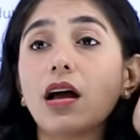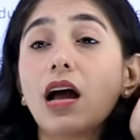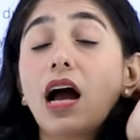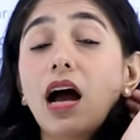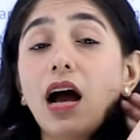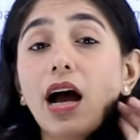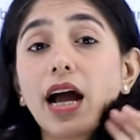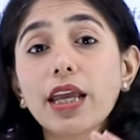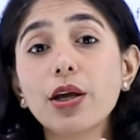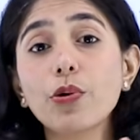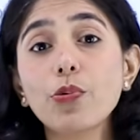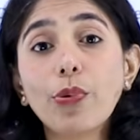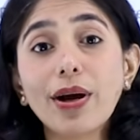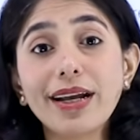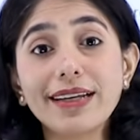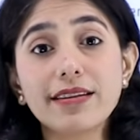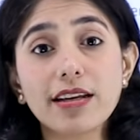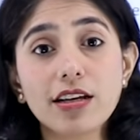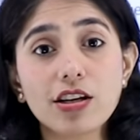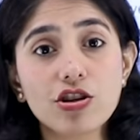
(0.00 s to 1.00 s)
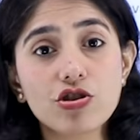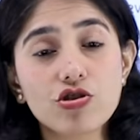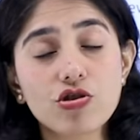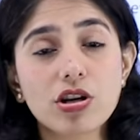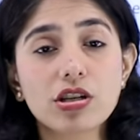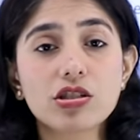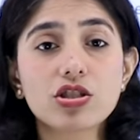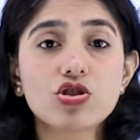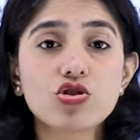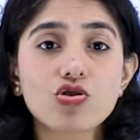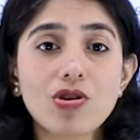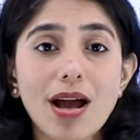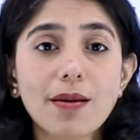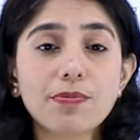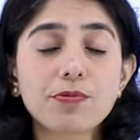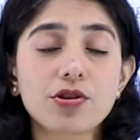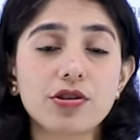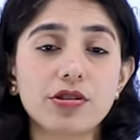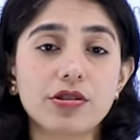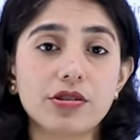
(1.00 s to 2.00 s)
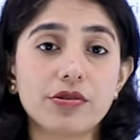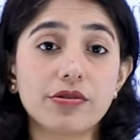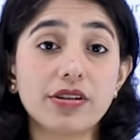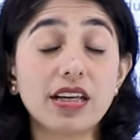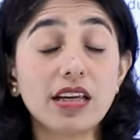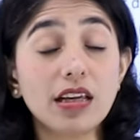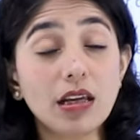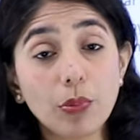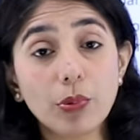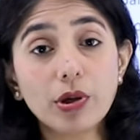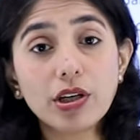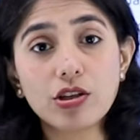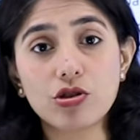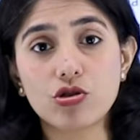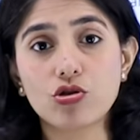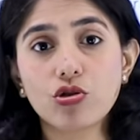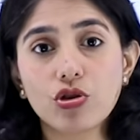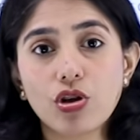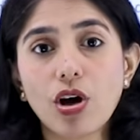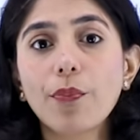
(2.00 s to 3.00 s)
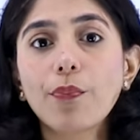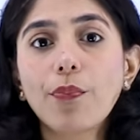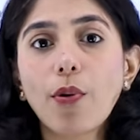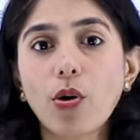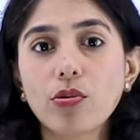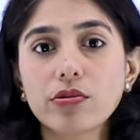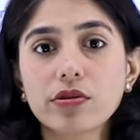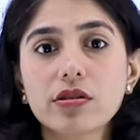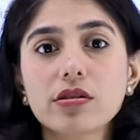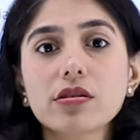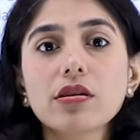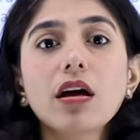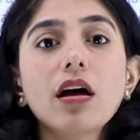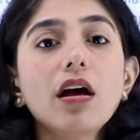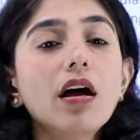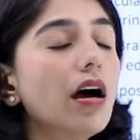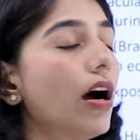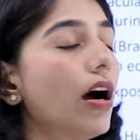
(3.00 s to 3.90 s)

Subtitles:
high weightage chapter even into your boards.